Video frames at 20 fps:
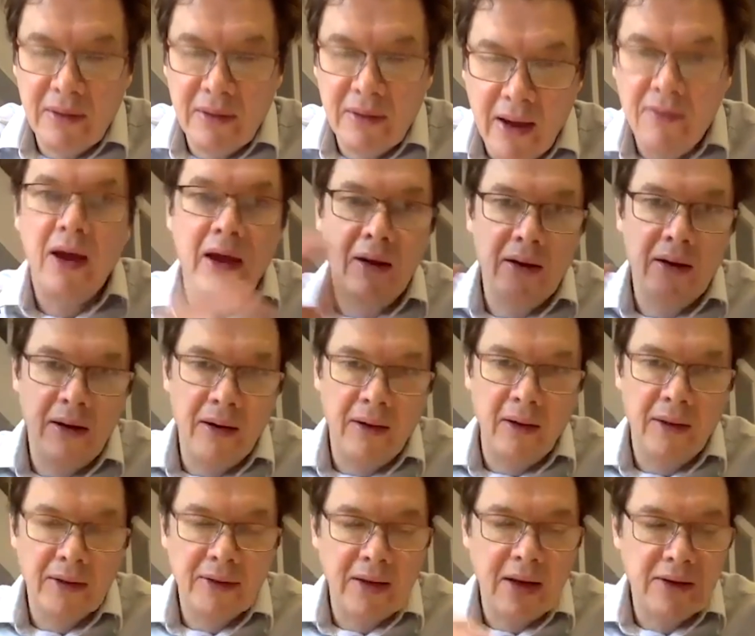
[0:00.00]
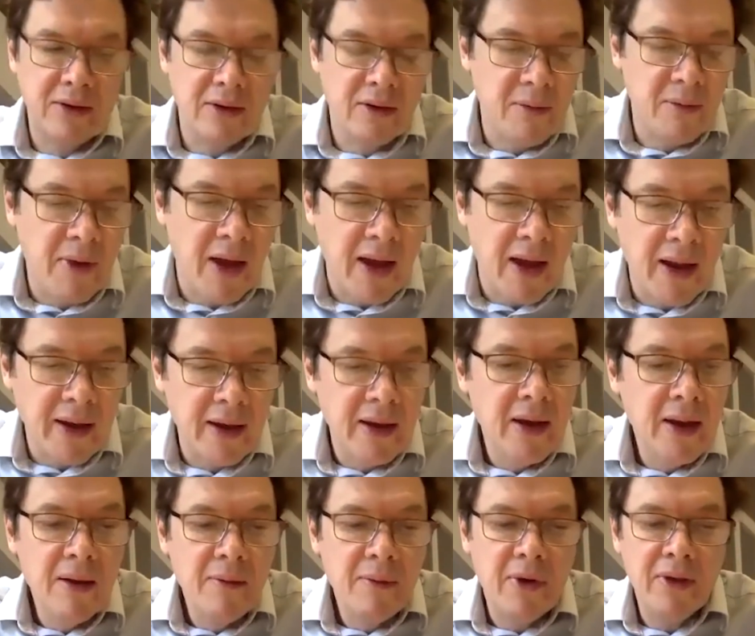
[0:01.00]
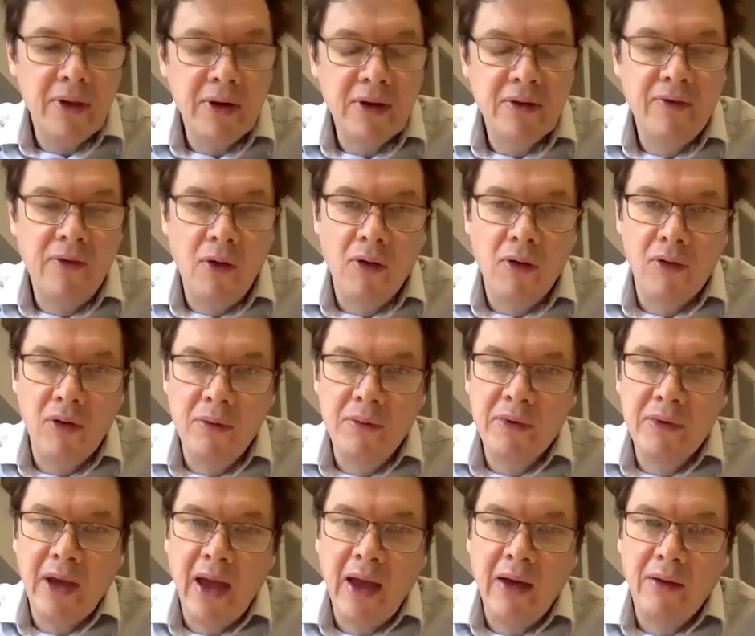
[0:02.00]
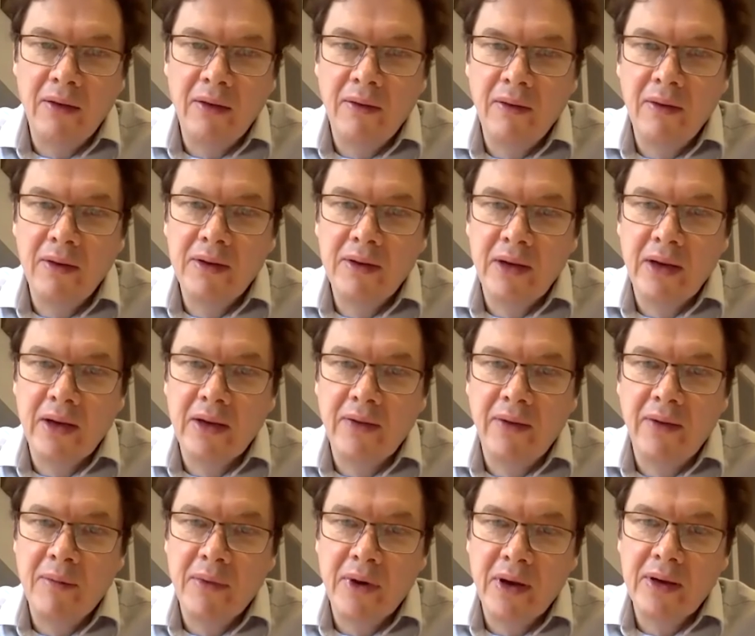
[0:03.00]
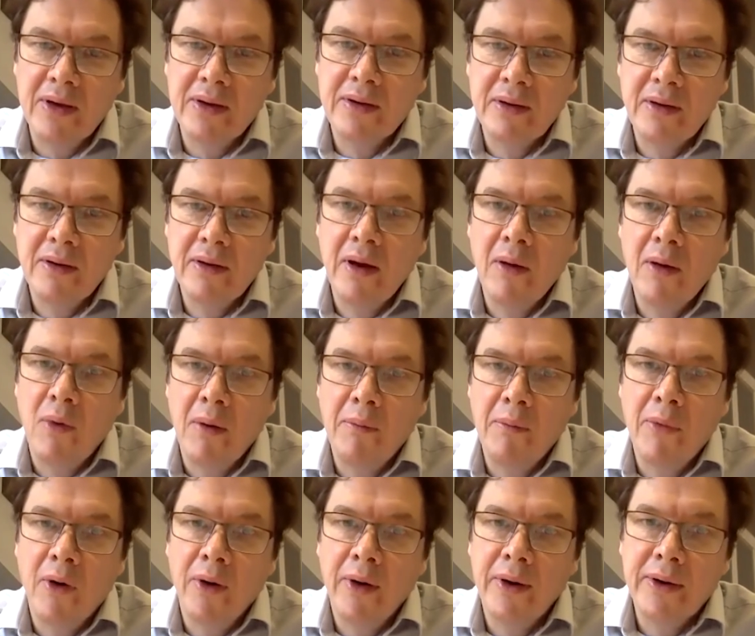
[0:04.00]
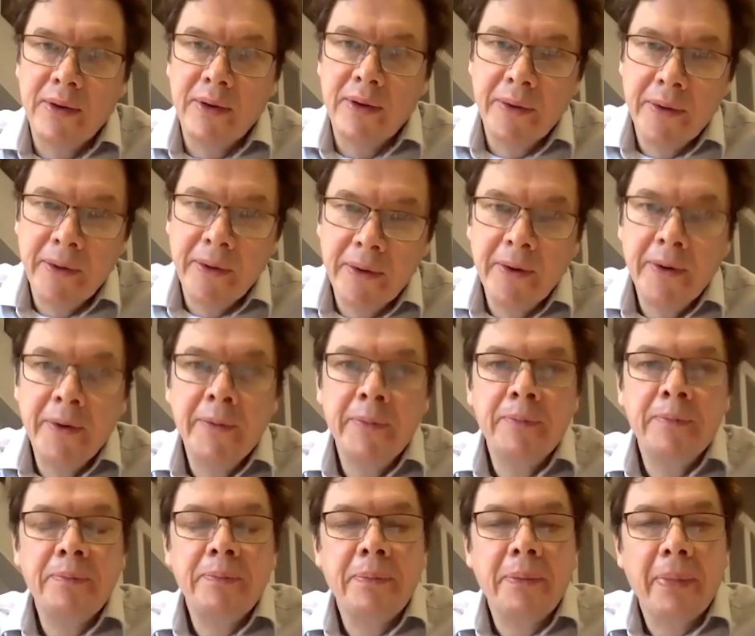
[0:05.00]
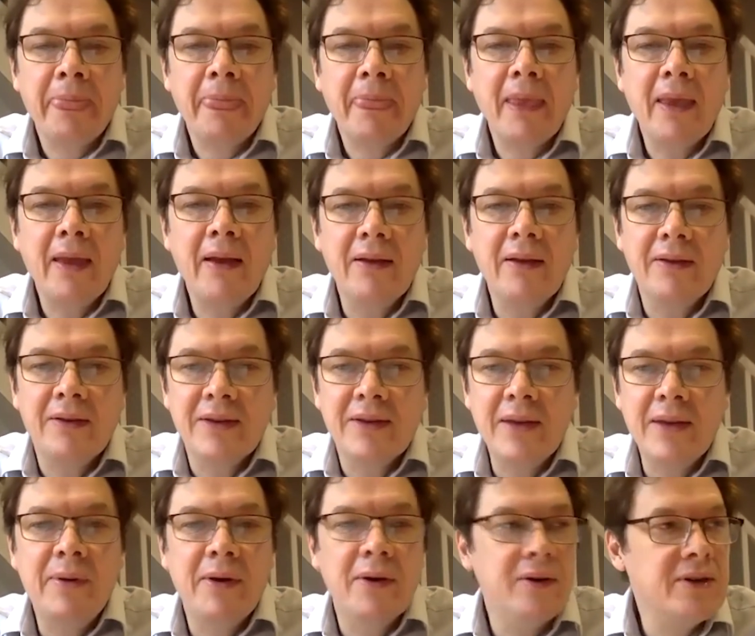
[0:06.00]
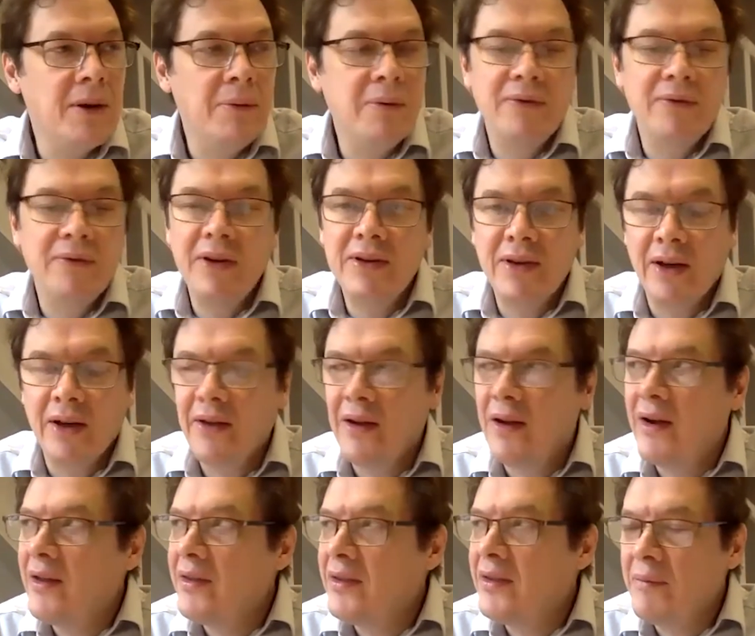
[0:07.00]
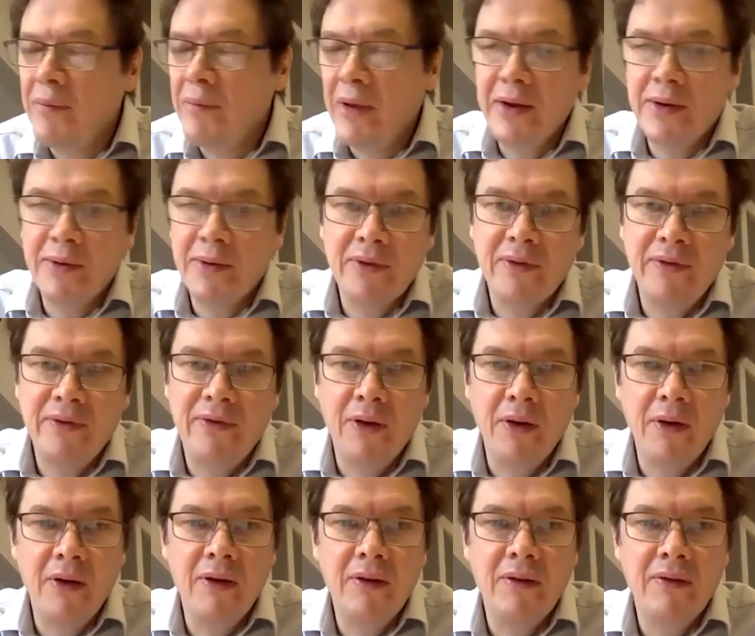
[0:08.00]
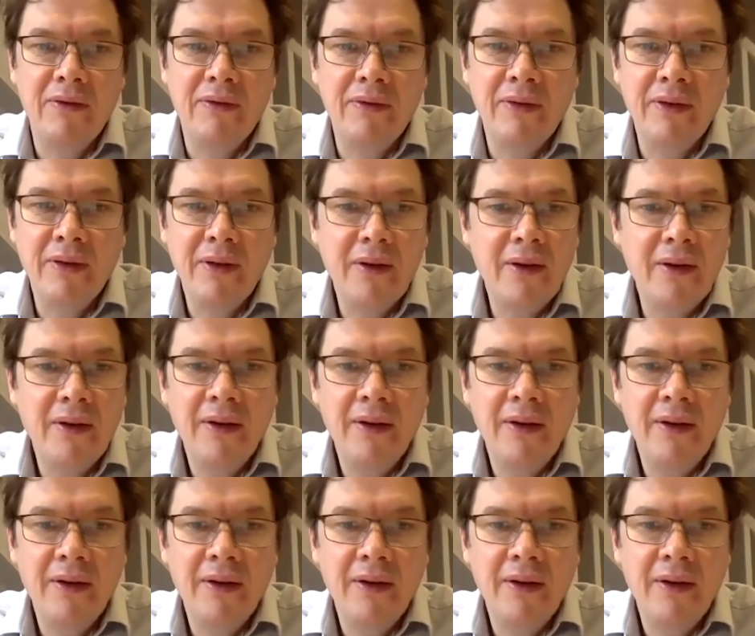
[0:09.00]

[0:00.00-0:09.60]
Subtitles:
down, and a little extension on the back. But these 4 rooms held 6 families at one point, sleeping on top of each other. The place was full of